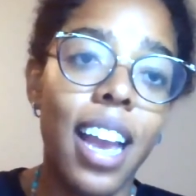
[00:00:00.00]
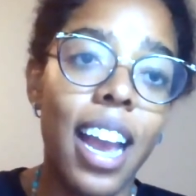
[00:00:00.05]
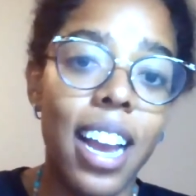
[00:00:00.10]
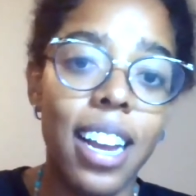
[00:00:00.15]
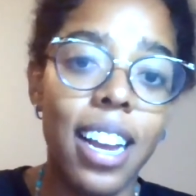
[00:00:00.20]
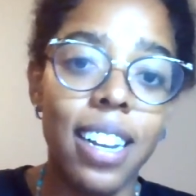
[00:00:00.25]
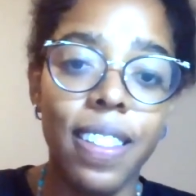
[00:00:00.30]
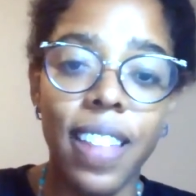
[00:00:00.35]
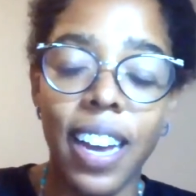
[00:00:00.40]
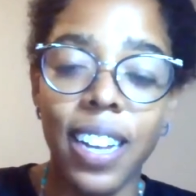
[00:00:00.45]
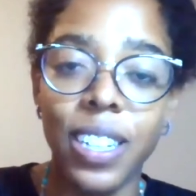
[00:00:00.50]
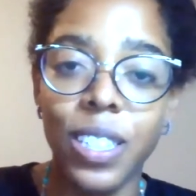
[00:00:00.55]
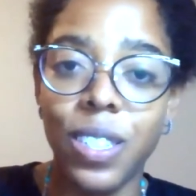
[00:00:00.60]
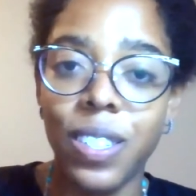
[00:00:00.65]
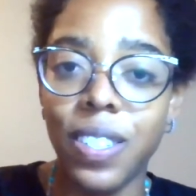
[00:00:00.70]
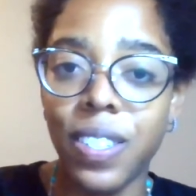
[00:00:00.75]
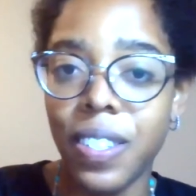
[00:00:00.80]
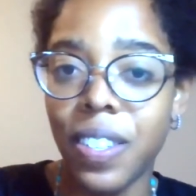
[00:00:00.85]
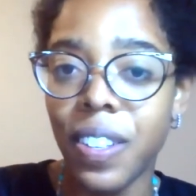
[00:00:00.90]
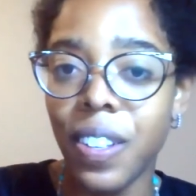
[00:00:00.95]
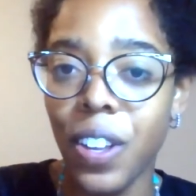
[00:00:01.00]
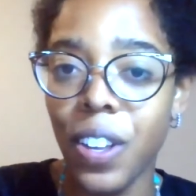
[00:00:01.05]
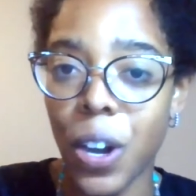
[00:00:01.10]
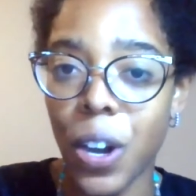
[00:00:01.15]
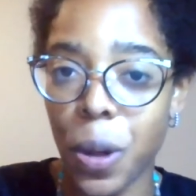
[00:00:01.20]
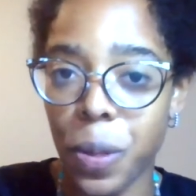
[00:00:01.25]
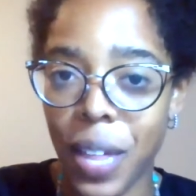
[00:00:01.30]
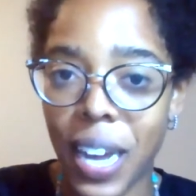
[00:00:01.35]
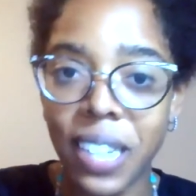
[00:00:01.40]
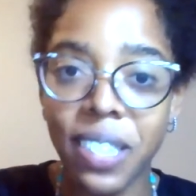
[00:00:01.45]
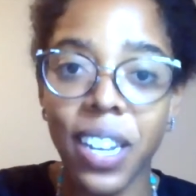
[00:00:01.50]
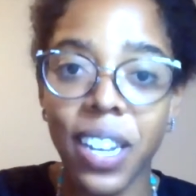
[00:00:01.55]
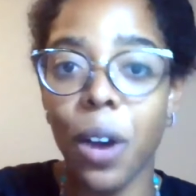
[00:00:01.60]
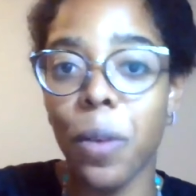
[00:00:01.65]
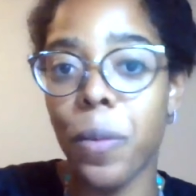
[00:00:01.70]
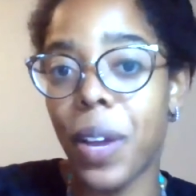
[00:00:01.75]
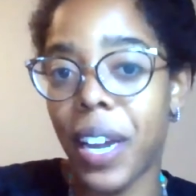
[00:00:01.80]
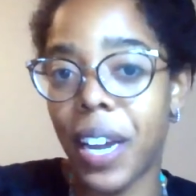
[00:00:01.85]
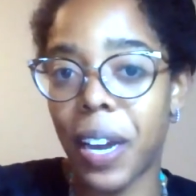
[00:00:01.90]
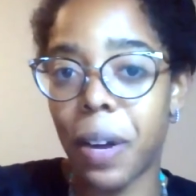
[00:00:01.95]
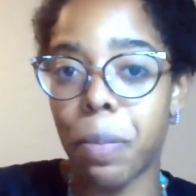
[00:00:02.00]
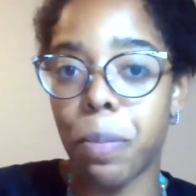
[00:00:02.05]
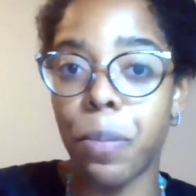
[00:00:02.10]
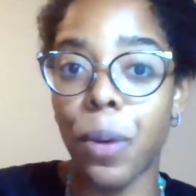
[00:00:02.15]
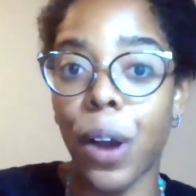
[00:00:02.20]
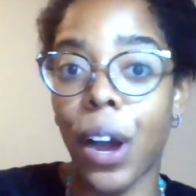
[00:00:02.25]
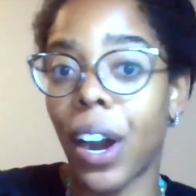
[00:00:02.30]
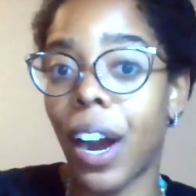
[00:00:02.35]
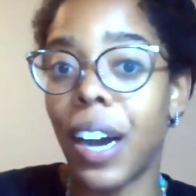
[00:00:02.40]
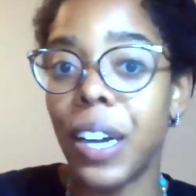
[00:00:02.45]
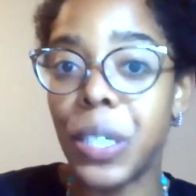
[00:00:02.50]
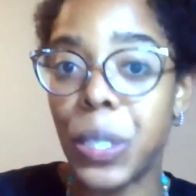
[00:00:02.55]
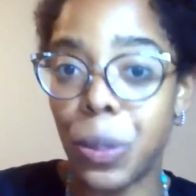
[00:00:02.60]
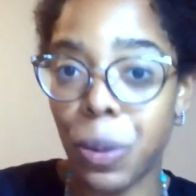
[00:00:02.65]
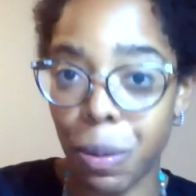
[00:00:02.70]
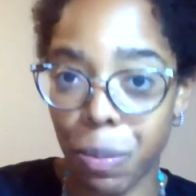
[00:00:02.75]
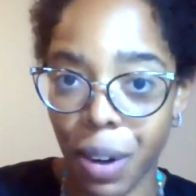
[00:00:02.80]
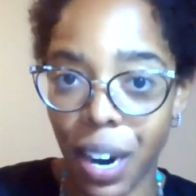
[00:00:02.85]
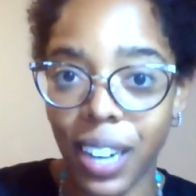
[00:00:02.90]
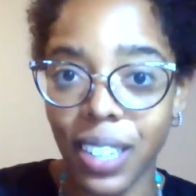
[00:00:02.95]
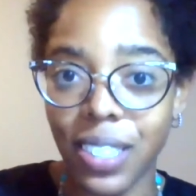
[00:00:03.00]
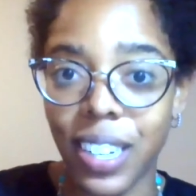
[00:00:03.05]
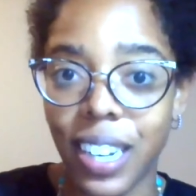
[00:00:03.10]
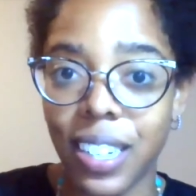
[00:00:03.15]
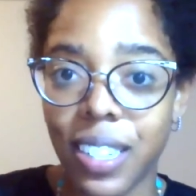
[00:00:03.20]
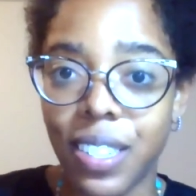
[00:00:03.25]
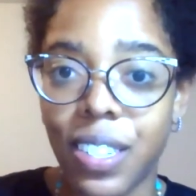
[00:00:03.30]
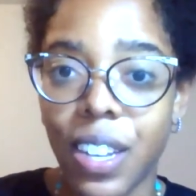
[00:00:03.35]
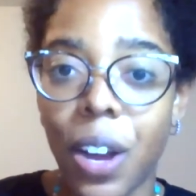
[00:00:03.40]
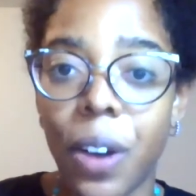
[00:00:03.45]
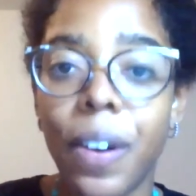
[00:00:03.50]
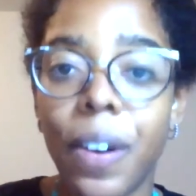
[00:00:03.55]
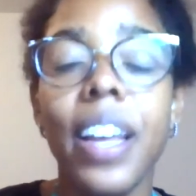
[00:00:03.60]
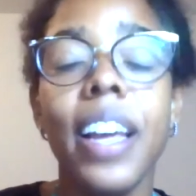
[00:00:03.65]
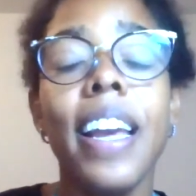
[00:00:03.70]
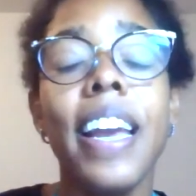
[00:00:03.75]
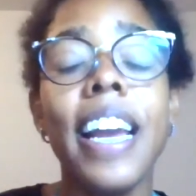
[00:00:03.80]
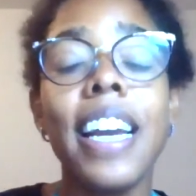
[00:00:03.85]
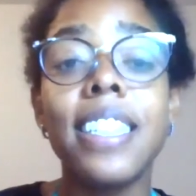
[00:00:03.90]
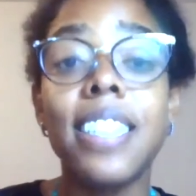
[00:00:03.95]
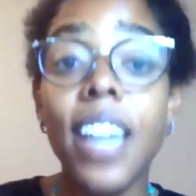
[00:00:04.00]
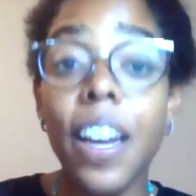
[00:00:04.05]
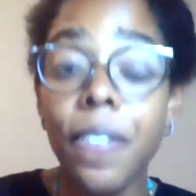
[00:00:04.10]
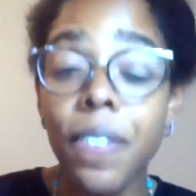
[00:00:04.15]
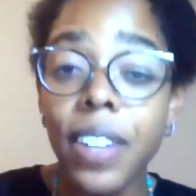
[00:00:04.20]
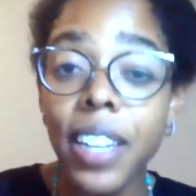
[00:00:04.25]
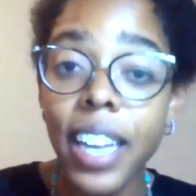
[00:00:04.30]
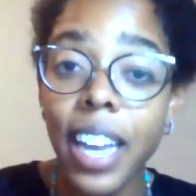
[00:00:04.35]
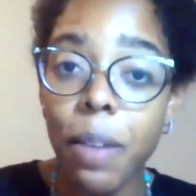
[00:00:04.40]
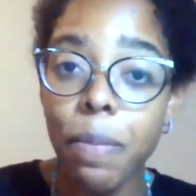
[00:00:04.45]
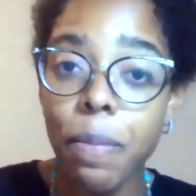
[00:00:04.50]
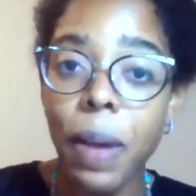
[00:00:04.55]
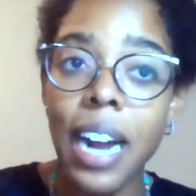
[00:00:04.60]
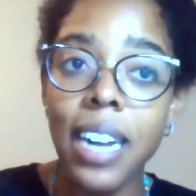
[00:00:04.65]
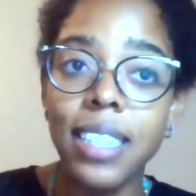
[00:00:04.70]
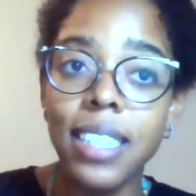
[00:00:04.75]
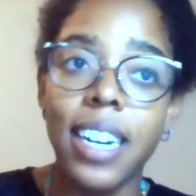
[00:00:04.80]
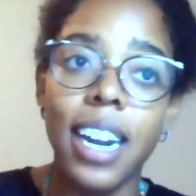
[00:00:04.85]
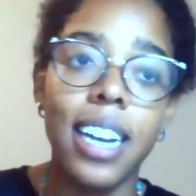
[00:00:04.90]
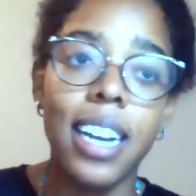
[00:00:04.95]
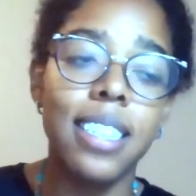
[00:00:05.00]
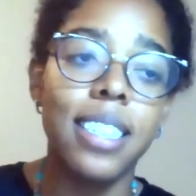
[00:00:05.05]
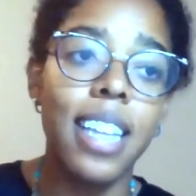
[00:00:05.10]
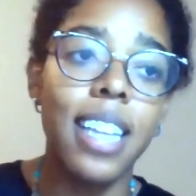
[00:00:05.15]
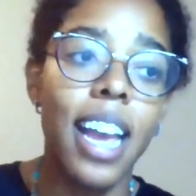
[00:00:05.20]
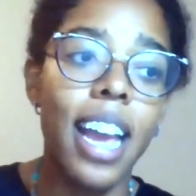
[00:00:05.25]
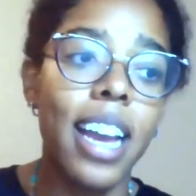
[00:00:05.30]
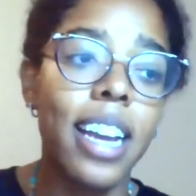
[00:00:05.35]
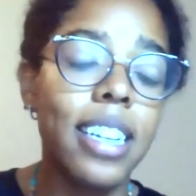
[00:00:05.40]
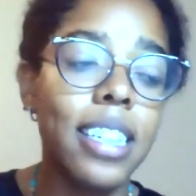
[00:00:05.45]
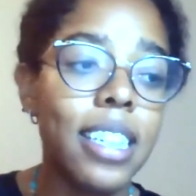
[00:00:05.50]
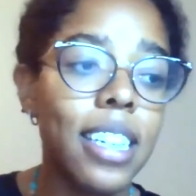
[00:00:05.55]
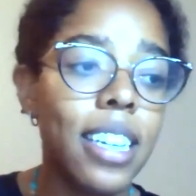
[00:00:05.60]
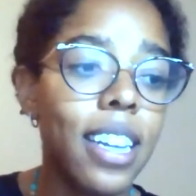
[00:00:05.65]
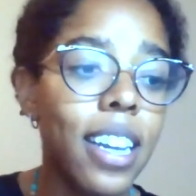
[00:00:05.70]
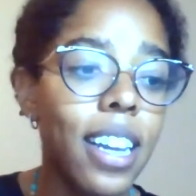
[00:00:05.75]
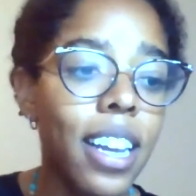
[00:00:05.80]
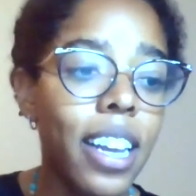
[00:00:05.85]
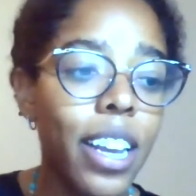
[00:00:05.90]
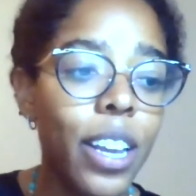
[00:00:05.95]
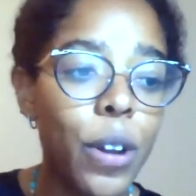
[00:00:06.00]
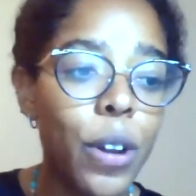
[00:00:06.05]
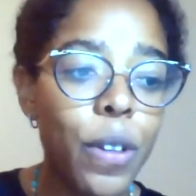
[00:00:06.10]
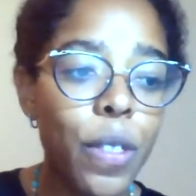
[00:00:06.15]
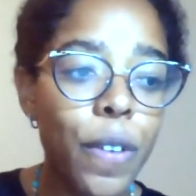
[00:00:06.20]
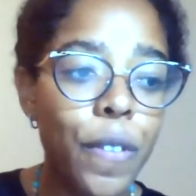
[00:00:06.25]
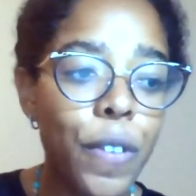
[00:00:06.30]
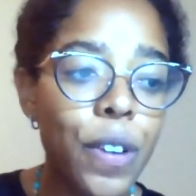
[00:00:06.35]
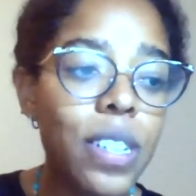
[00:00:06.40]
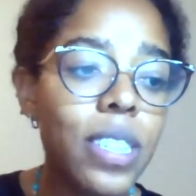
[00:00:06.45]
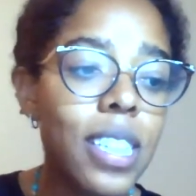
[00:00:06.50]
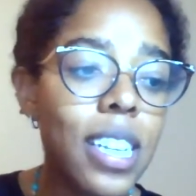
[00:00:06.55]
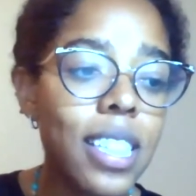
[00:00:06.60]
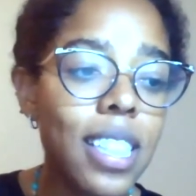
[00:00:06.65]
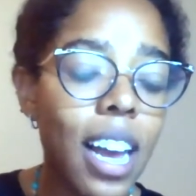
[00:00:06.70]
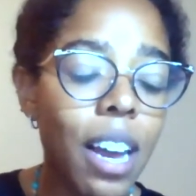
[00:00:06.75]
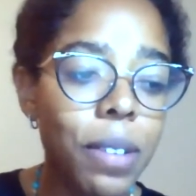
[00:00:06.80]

And that's, you know, that's how we get brought on to a project. So it's definitely impacted us. And, you know, the first